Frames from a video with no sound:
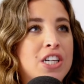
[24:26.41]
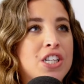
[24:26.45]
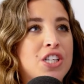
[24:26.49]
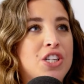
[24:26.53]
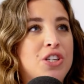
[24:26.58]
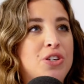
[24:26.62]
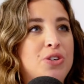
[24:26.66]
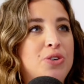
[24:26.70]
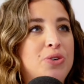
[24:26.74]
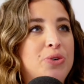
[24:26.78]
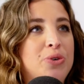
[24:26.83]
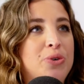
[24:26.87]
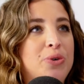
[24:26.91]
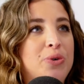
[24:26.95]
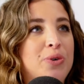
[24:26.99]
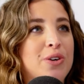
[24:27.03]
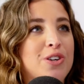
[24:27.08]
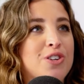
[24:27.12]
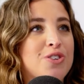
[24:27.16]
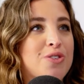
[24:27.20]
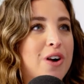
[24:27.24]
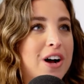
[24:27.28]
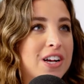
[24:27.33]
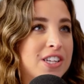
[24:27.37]
to
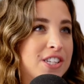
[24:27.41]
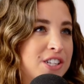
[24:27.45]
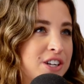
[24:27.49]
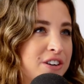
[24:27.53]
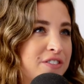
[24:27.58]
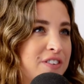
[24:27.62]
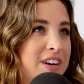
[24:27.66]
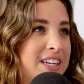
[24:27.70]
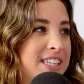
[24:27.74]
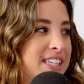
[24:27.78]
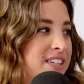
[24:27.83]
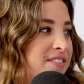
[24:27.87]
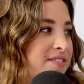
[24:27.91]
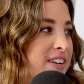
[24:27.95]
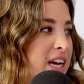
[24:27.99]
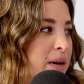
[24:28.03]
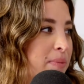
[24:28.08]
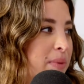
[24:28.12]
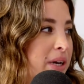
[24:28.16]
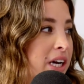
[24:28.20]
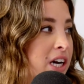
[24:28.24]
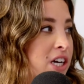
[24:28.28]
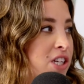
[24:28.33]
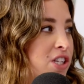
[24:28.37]
trust your friends and
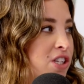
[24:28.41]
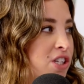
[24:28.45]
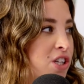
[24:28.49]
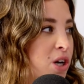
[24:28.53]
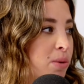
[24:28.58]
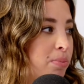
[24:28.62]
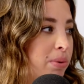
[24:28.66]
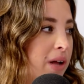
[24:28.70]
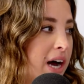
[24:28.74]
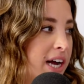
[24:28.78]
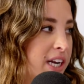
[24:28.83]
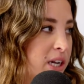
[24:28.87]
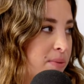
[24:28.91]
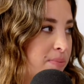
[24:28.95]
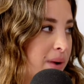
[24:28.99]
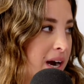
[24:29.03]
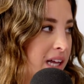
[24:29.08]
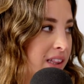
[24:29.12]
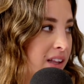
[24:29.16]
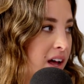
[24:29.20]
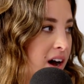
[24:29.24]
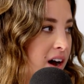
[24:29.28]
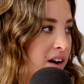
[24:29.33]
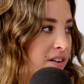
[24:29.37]
family because you're blinded
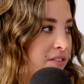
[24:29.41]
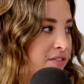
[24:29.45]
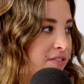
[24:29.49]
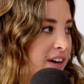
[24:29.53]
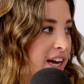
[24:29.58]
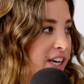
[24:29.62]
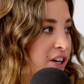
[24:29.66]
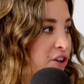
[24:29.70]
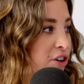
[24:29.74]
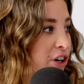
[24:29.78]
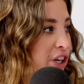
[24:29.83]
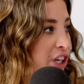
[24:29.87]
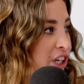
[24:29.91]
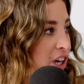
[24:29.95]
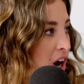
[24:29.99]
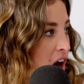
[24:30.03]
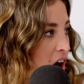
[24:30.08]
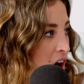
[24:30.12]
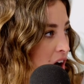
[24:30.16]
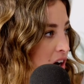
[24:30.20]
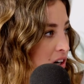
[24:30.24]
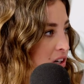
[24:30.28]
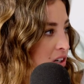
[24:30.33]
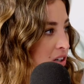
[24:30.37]
by love and you're
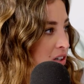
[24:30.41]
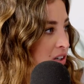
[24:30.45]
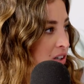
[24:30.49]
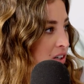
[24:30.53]
young.